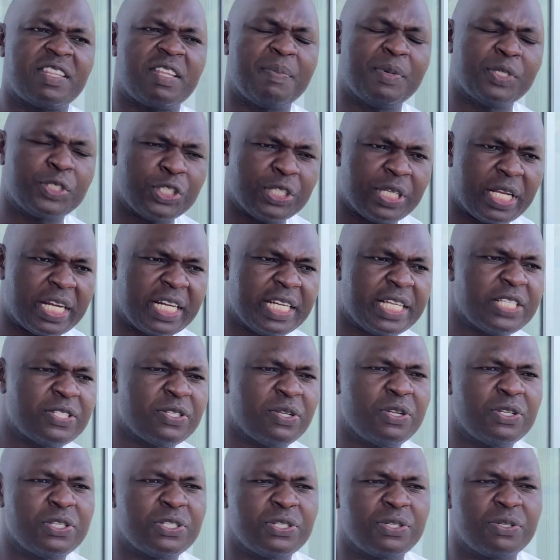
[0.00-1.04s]
the missionaries
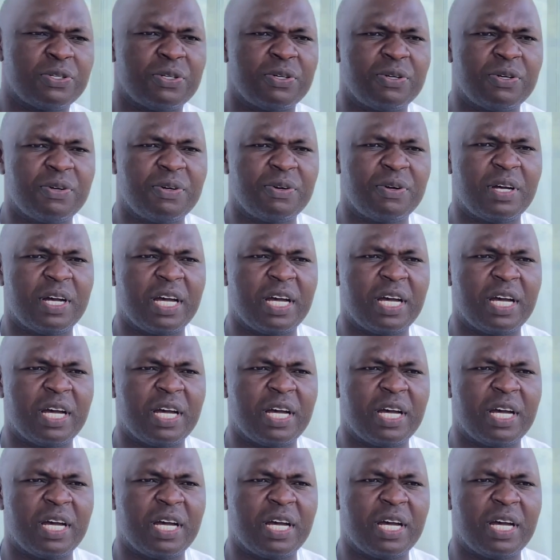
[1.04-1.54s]
also,